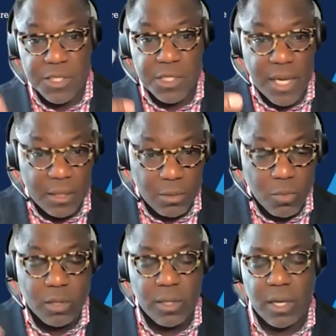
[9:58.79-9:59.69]
much like the
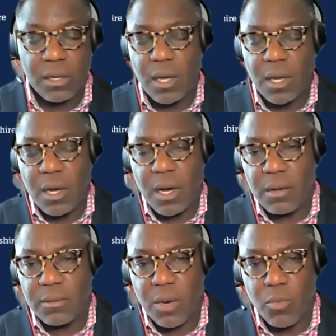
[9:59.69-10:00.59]
work that
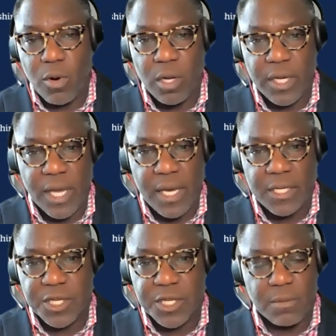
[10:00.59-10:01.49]
that we're all
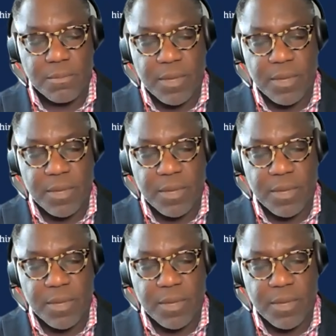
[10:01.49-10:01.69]
engaged in,